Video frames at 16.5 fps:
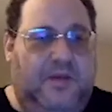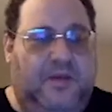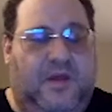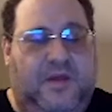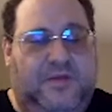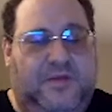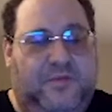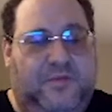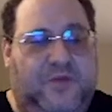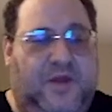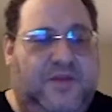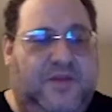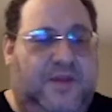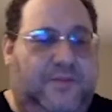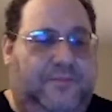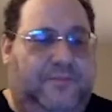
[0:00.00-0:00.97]

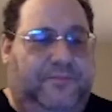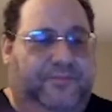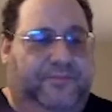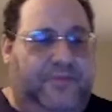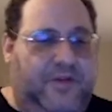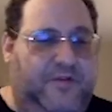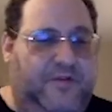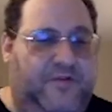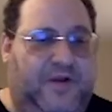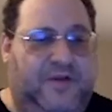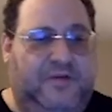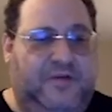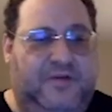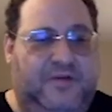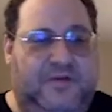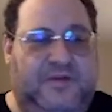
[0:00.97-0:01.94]
subtract them,
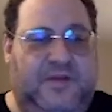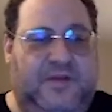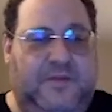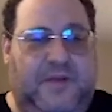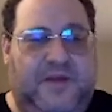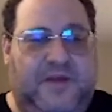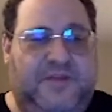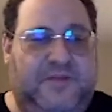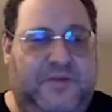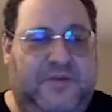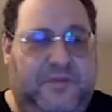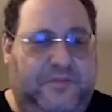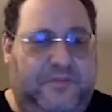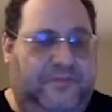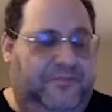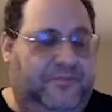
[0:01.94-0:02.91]
find the
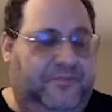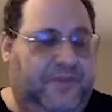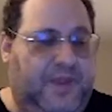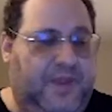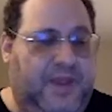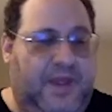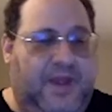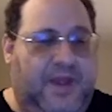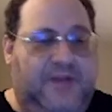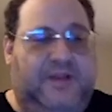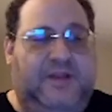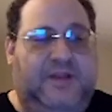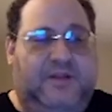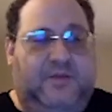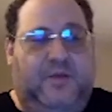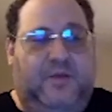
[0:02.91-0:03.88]
maximum, and that's
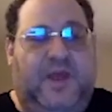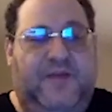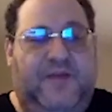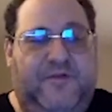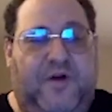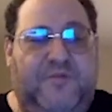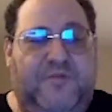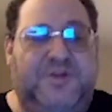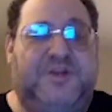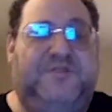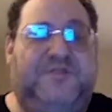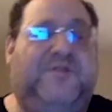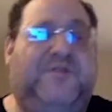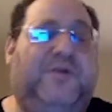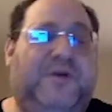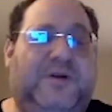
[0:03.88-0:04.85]
it. We have object
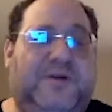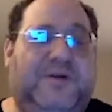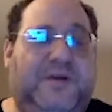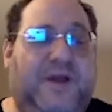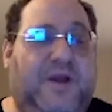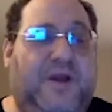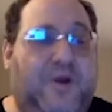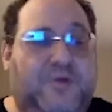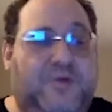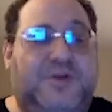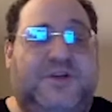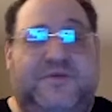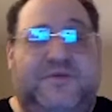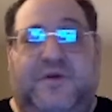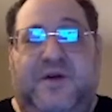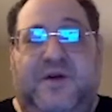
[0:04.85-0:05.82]
4, and
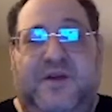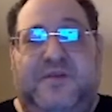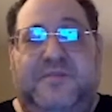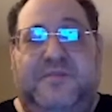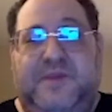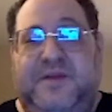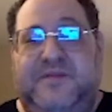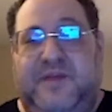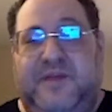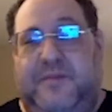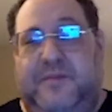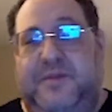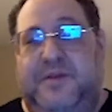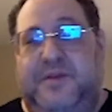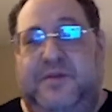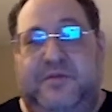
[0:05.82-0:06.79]
object 4 has the biggest
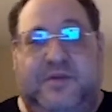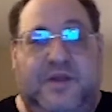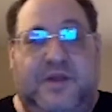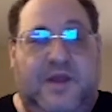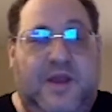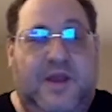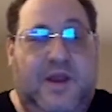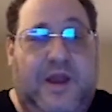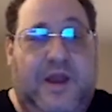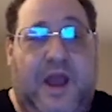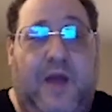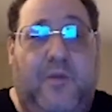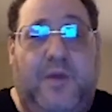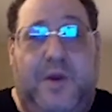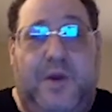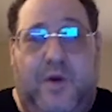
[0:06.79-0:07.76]
amplitude.
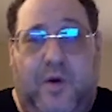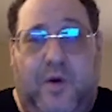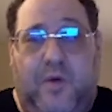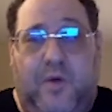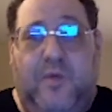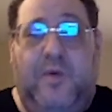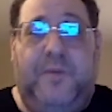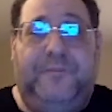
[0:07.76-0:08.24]
Now we know